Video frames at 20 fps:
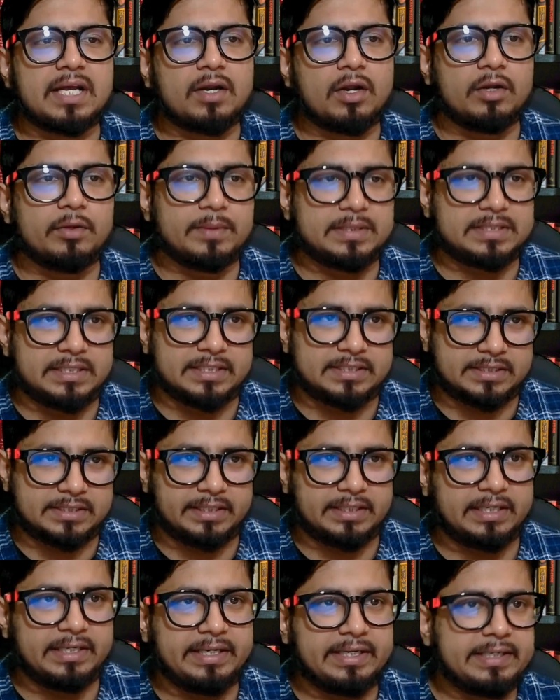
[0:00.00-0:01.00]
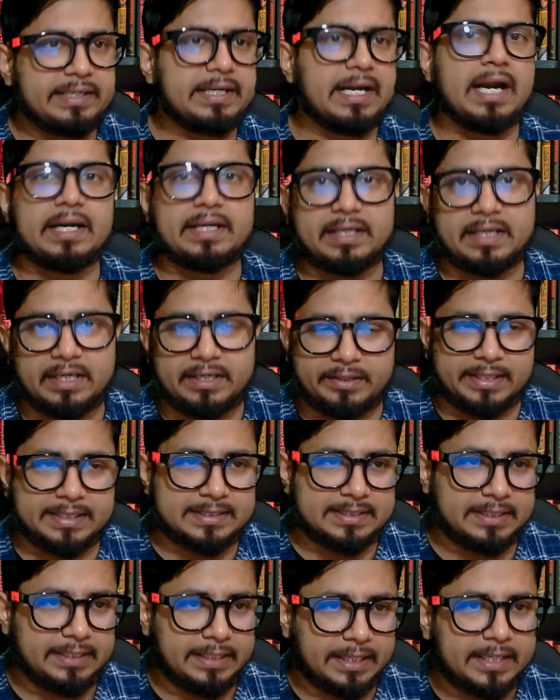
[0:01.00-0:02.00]
are always listed the linkedin article you
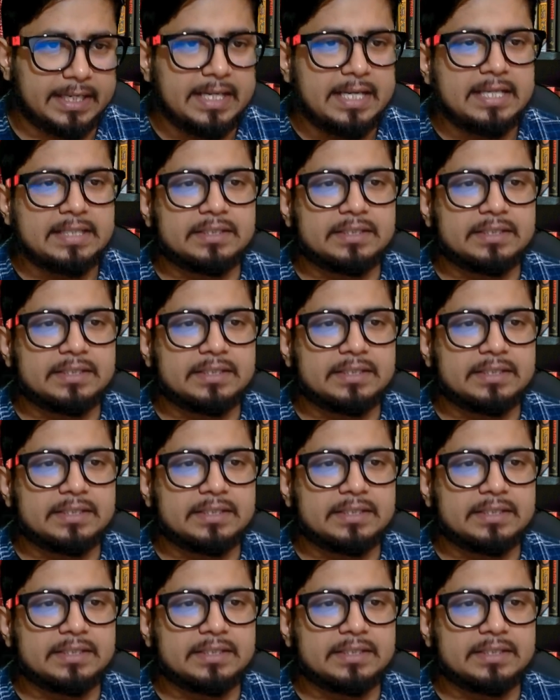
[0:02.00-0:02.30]
can see here